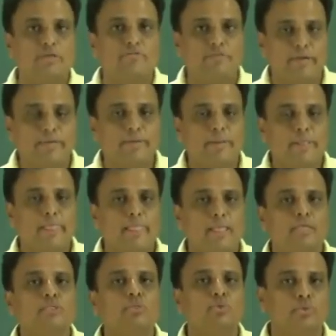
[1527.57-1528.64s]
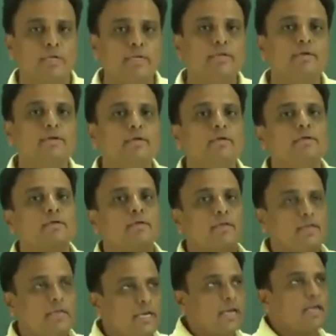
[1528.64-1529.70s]
defined. So that
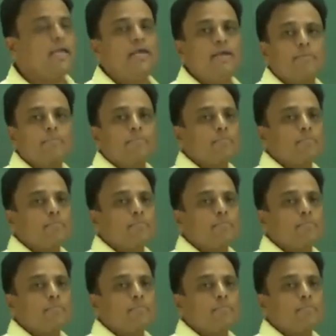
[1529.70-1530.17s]
clearly